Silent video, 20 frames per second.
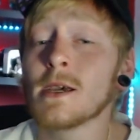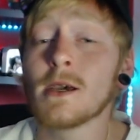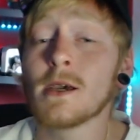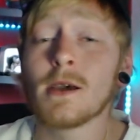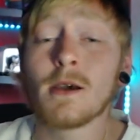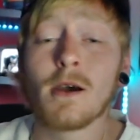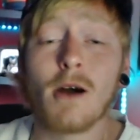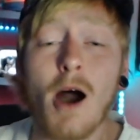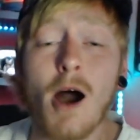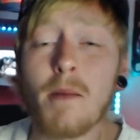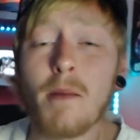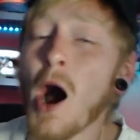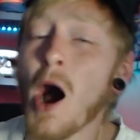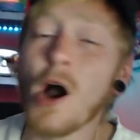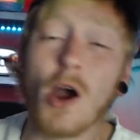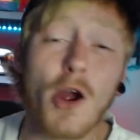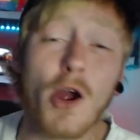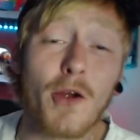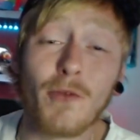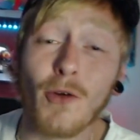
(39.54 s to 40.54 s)
I'm
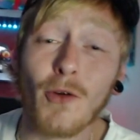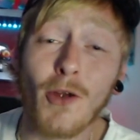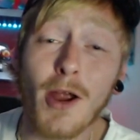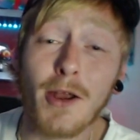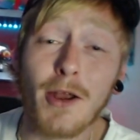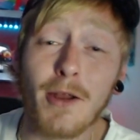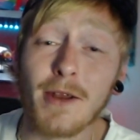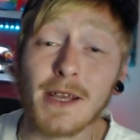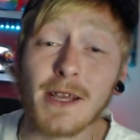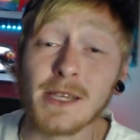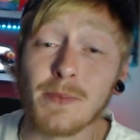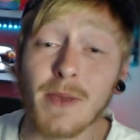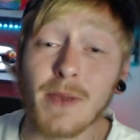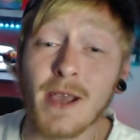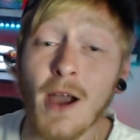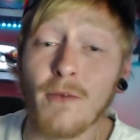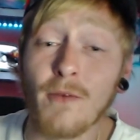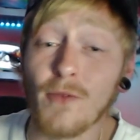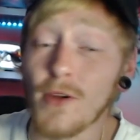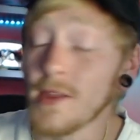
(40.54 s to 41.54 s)
hungover. I don't need to be
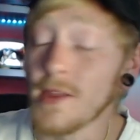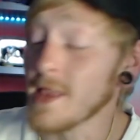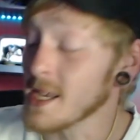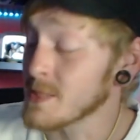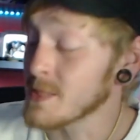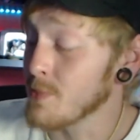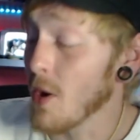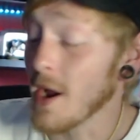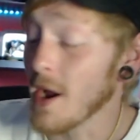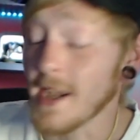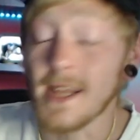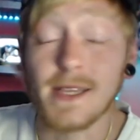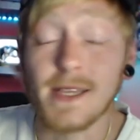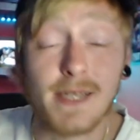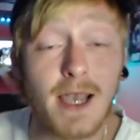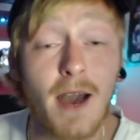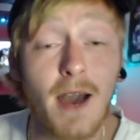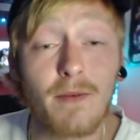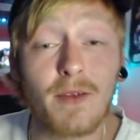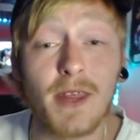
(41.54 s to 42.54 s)
covering this, but I need to
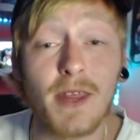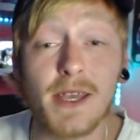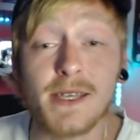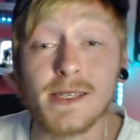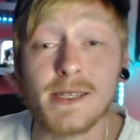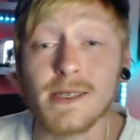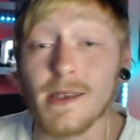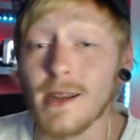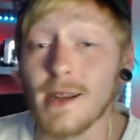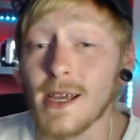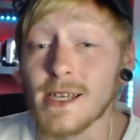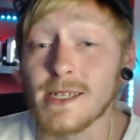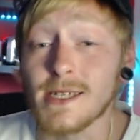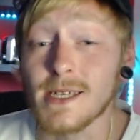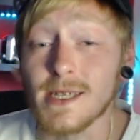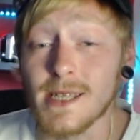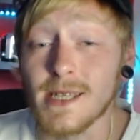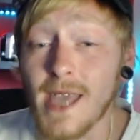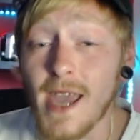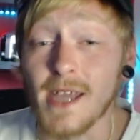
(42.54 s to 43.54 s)
cover this, so let's
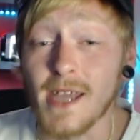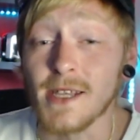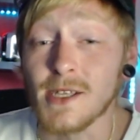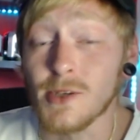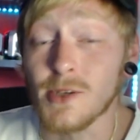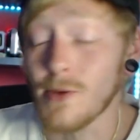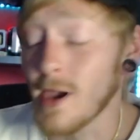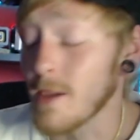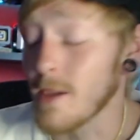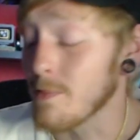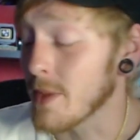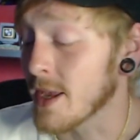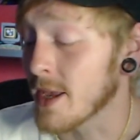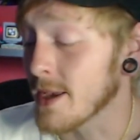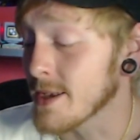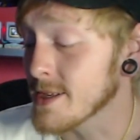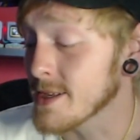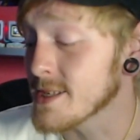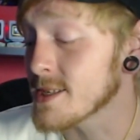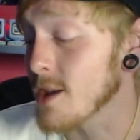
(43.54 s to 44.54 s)
just get into it
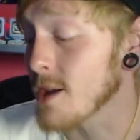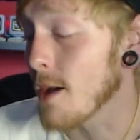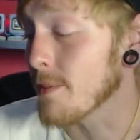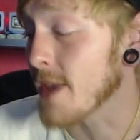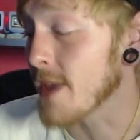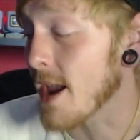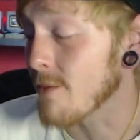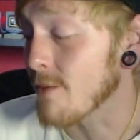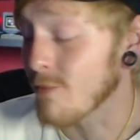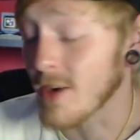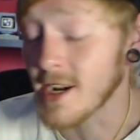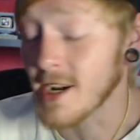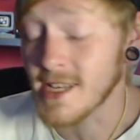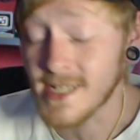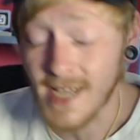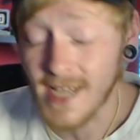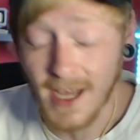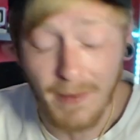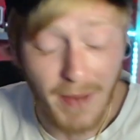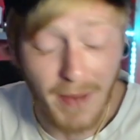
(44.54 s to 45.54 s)
because I'm getting really
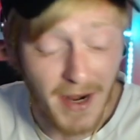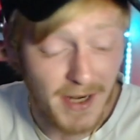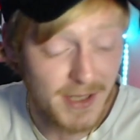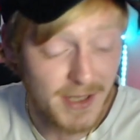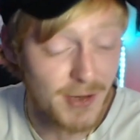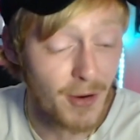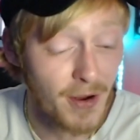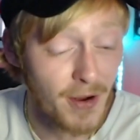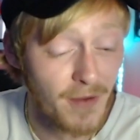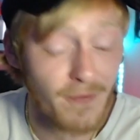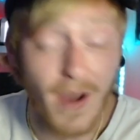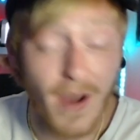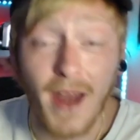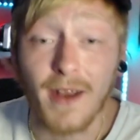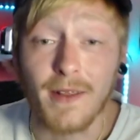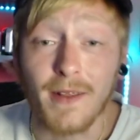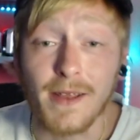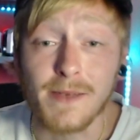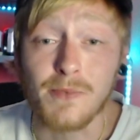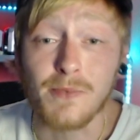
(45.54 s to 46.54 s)
sick of being a Sonic fan at
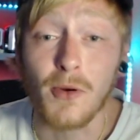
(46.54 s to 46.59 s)
this point.